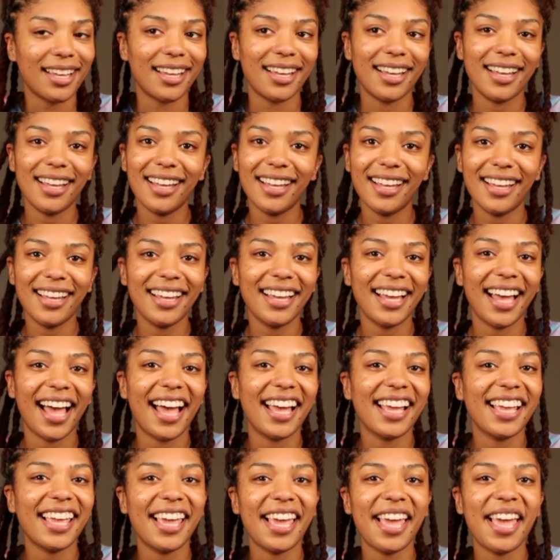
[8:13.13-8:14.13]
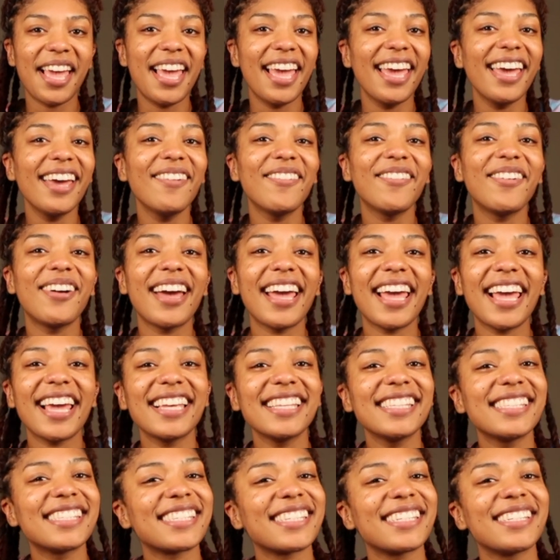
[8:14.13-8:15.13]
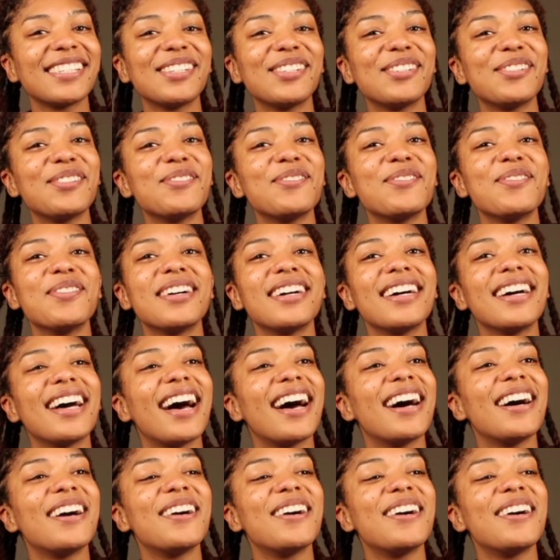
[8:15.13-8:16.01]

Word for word: I can't wait to